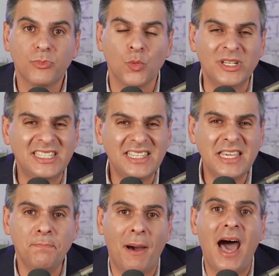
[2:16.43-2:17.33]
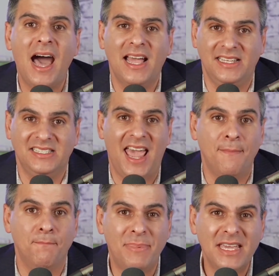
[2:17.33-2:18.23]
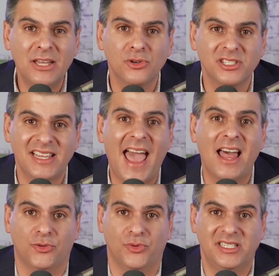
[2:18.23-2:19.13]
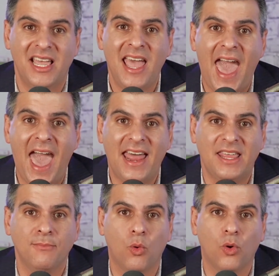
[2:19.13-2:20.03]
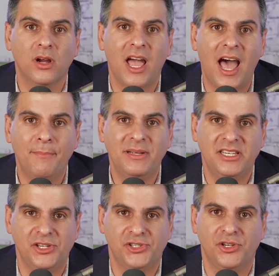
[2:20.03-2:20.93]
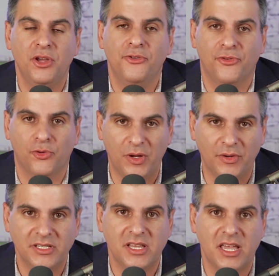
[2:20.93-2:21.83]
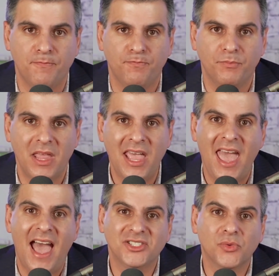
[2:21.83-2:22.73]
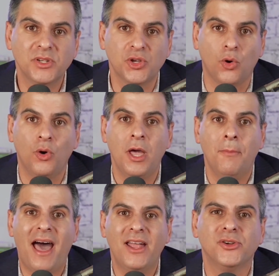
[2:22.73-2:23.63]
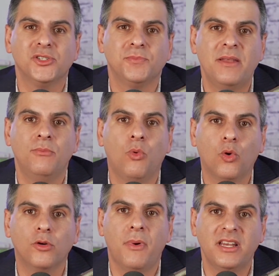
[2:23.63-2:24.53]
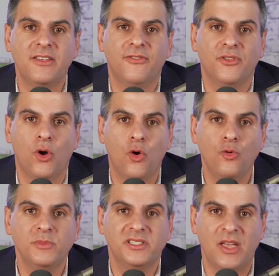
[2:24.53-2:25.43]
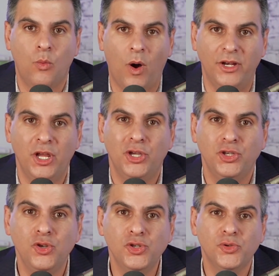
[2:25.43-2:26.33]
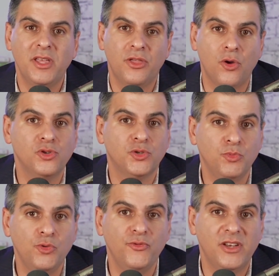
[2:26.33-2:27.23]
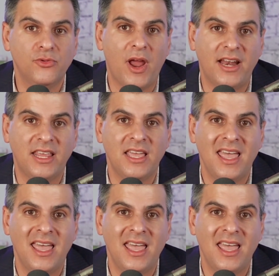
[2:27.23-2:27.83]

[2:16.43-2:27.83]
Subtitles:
with deep pockets and bigger salaries, adding more competition for real estate. As a result, buyers spend more money for the homes they want, usually those move in ready